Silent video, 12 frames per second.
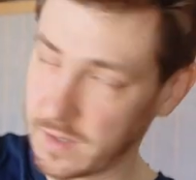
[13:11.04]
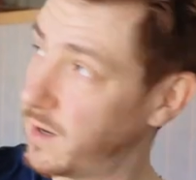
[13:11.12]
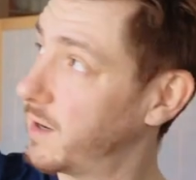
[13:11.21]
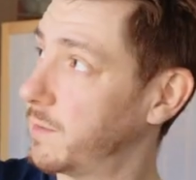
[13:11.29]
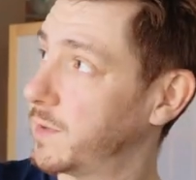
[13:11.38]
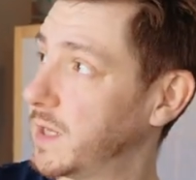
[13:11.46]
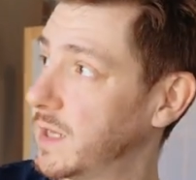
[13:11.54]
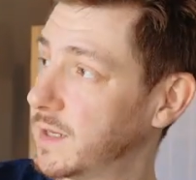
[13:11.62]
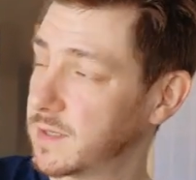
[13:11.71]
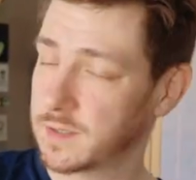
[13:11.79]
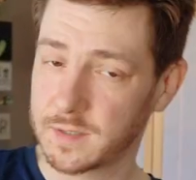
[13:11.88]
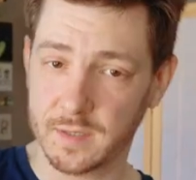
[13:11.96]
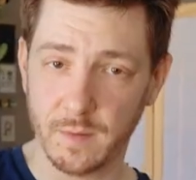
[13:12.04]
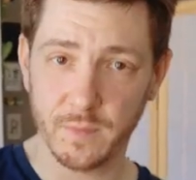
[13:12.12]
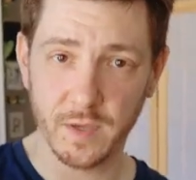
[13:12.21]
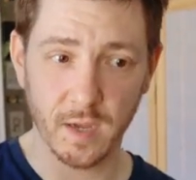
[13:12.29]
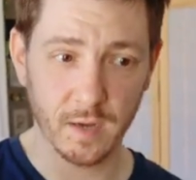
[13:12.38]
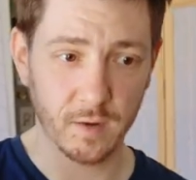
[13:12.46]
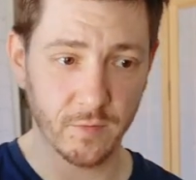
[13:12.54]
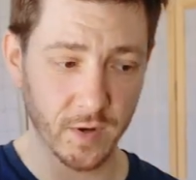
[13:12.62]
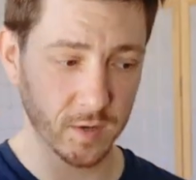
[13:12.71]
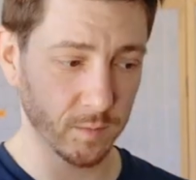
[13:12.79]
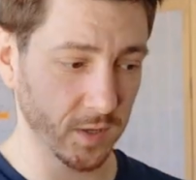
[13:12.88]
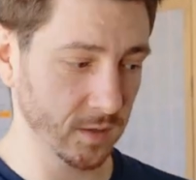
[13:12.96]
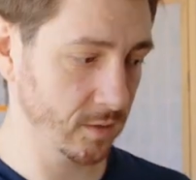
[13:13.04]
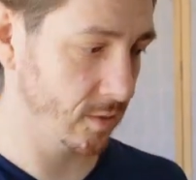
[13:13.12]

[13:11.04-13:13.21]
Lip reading: on it is something I can recommend.